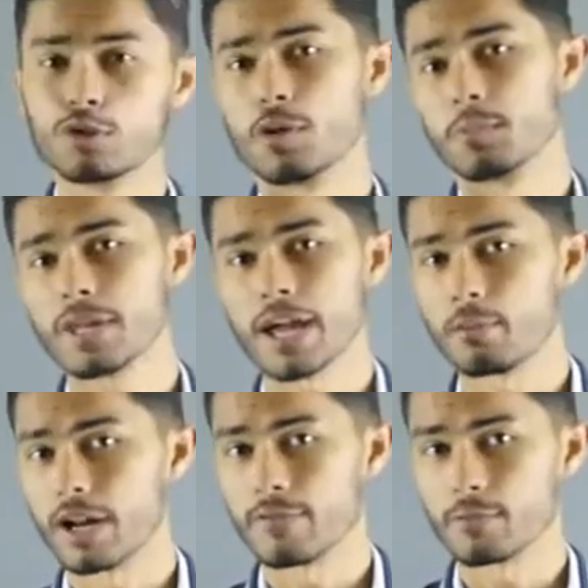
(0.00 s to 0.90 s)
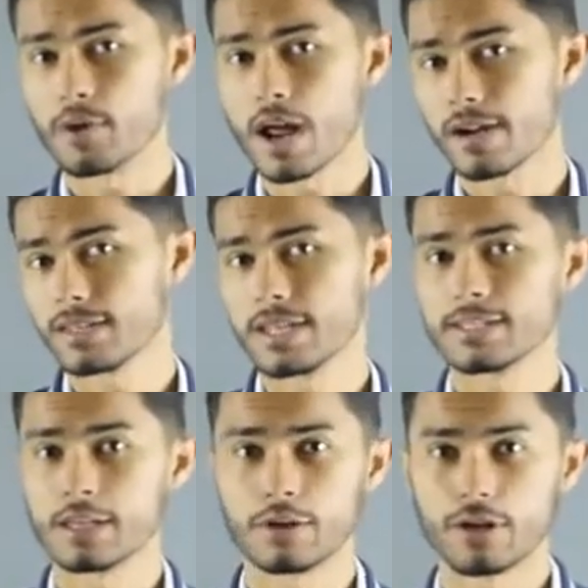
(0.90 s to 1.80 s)
you to apply whatever product it is
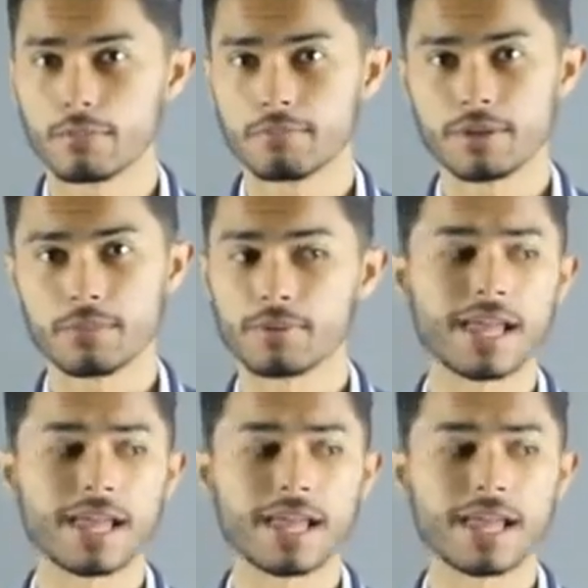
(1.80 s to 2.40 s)
that you're gonna be